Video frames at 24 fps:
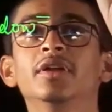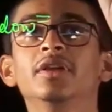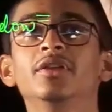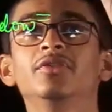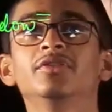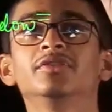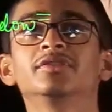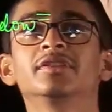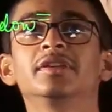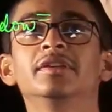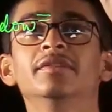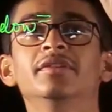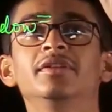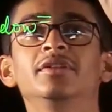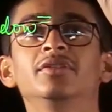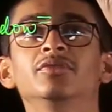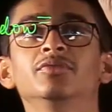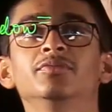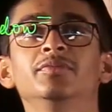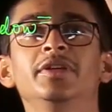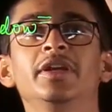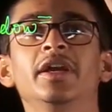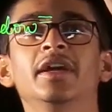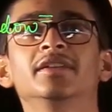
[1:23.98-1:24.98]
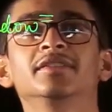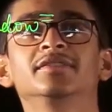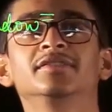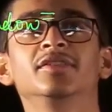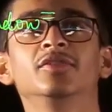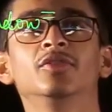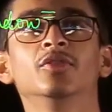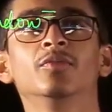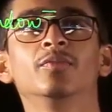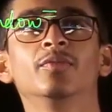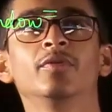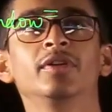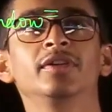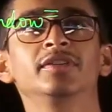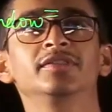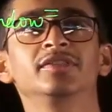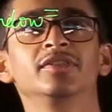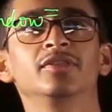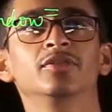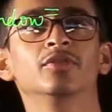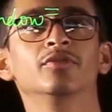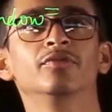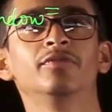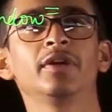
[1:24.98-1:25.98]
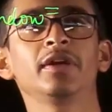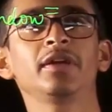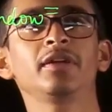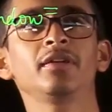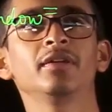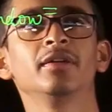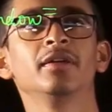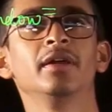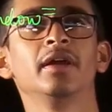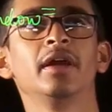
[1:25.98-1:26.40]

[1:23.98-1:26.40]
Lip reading: value is given to be as 0.05,